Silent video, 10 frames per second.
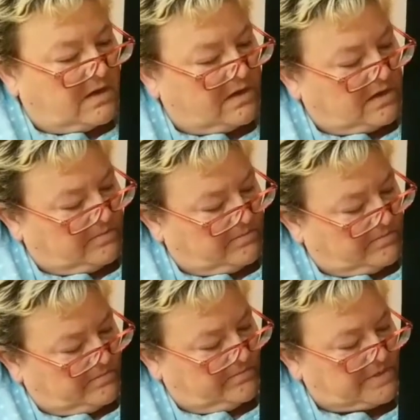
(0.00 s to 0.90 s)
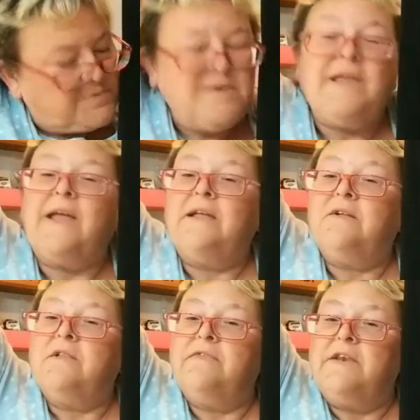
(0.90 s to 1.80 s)
um, between the
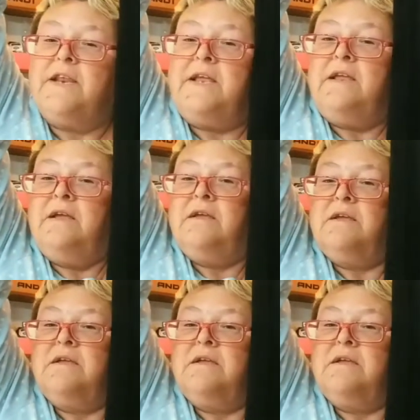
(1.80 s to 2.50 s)
ankle and the knee.